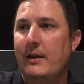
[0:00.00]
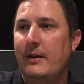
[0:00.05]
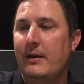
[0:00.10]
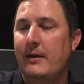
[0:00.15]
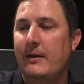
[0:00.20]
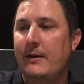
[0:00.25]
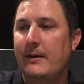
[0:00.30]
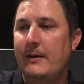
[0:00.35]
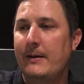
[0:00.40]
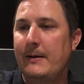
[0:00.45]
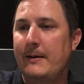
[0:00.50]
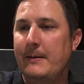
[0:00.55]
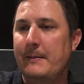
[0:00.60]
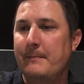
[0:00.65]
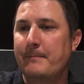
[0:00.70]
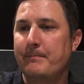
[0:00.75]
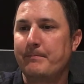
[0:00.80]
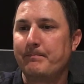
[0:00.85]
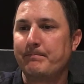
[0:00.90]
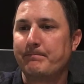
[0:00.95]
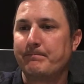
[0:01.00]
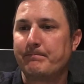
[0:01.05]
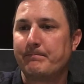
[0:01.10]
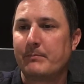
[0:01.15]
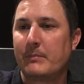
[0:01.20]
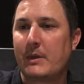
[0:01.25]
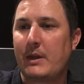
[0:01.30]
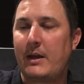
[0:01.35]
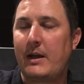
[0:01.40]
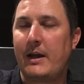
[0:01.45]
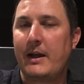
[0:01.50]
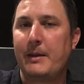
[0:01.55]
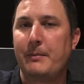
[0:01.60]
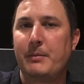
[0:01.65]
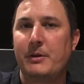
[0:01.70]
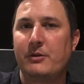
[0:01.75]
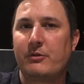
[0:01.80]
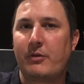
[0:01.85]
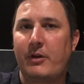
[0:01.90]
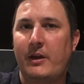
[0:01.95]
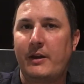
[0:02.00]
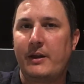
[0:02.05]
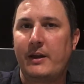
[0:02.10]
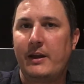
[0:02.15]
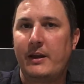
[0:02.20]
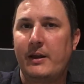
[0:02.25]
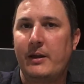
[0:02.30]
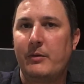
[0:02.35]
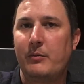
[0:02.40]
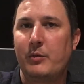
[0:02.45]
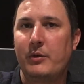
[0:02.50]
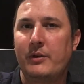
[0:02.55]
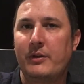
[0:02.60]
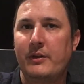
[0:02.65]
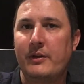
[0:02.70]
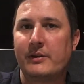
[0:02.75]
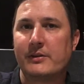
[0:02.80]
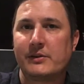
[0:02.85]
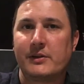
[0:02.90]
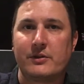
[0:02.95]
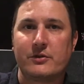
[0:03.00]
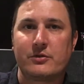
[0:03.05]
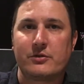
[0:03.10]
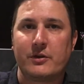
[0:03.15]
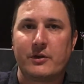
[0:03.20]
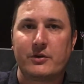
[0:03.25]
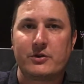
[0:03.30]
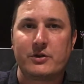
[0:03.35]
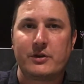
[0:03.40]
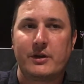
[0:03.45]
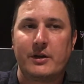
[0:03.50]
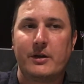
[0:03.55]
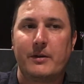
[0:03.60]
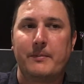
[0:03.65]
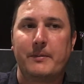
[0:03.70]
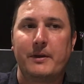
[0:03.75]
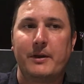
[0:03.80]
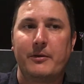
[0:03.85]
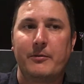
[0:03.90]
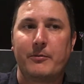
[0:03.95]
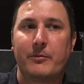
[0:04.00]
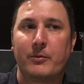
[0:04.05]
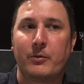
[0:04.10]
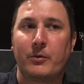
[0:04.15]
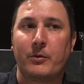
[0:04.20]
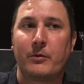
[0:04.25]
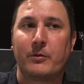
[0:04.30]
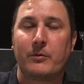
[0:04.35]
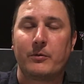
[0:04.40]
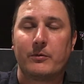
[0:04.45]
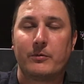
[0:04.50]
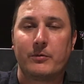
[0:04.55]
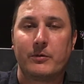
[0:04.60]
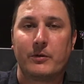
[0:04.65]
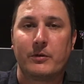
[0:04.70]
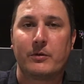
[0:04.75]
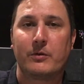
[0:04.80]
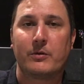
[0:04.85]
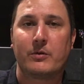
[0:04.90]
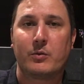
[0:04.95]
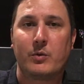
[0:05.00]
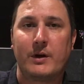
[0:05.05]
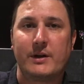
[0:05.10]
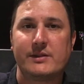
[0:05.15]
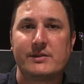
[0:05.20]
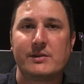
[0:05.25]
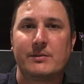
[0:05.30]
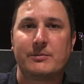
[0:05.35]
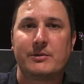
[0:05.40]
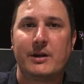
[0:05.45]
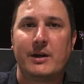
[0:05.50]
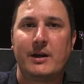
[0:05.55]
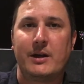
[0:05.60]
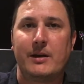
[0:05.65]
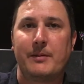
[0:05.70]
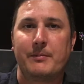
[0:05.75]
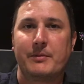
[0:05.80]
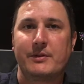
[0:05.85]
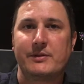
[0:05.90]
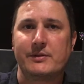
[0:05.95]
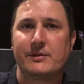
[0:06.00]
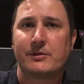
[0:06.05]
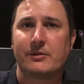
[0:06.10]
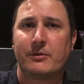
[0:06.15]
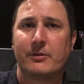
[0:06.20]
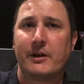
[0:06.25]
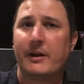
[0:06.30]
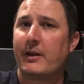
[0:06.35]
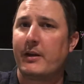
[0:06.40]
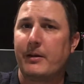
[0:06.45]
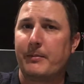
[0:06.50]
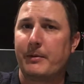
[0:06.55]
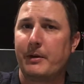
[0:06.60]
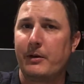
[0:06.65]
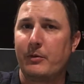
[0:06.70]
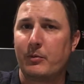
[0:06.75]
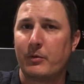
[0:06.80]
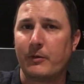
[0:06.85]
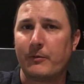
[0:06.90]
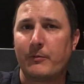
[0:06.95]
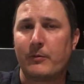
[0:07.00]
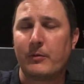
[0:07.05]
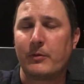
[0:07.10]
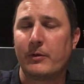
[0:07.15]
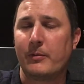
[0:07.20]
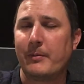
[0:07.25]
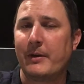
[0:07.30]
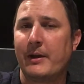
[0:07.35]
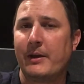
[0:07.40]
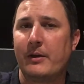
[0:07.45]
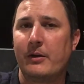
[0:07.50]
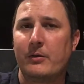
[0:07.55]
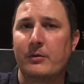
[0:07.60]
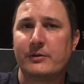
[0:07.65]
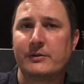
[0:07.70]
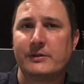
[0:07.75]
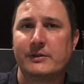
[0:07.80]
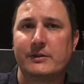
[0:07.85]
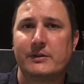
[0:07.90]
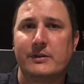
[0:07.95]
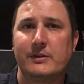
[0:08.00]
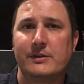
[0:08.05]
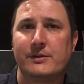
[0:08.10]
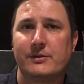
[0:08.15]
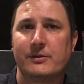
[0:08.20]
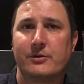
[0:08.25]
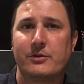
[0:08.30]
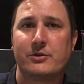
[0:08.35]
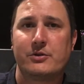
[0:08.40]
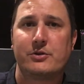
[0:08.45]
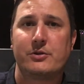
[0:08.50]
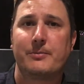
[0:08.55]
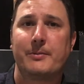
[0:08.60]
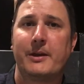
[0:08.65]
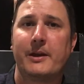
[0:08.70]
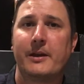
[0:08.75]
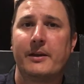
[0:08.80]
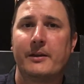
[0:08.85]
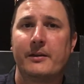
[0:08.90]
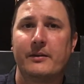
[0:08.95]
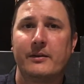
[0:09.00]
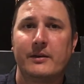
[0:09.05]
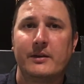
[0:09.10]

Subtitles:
I had been trying to get in with this construction company for quite some time because it's a great company to work for. The man that owns it is a Christian man, and